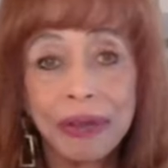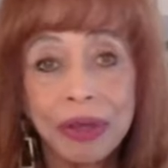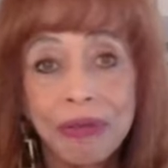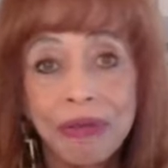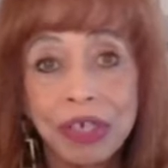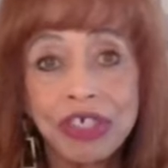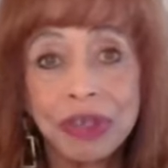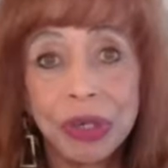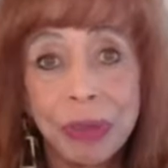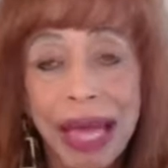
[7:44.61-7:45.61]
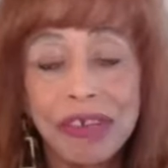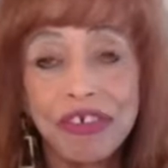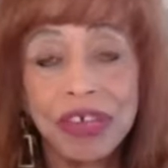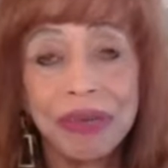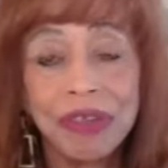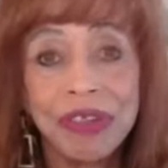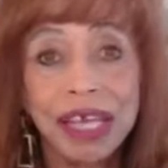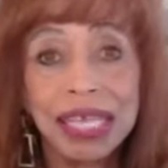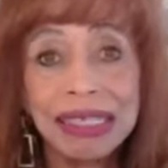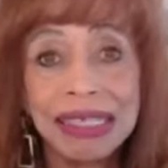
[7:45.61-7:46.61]
their fridge and their pantry and everything
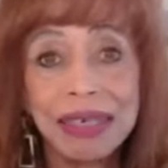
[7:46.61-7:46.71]
else,